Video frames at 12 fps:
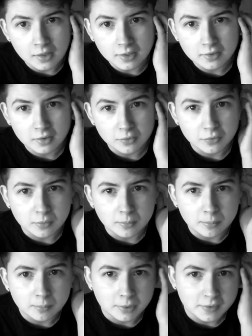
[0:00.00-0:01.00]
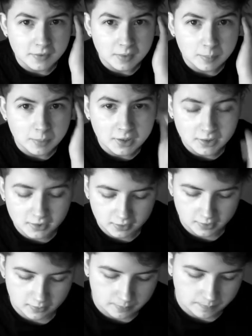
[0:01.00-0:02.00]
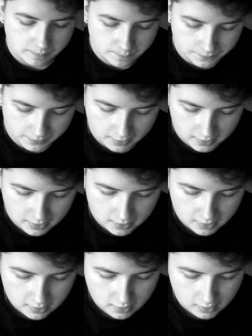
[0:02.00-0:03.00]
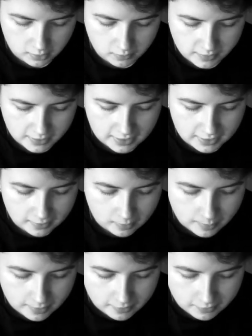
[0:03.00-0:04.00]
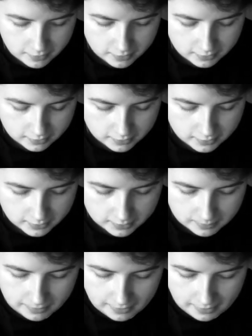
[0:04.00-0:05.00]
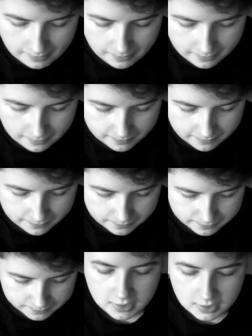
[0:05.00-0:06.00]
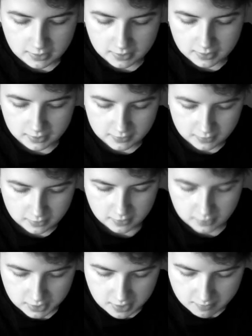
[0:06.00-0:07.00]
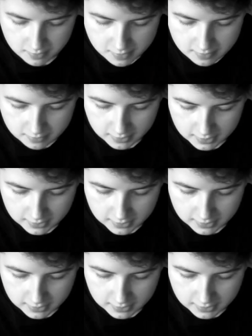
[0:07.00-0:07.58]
letter from my GP. I'm going to read a little bit of it out. Anyway, so she wrote,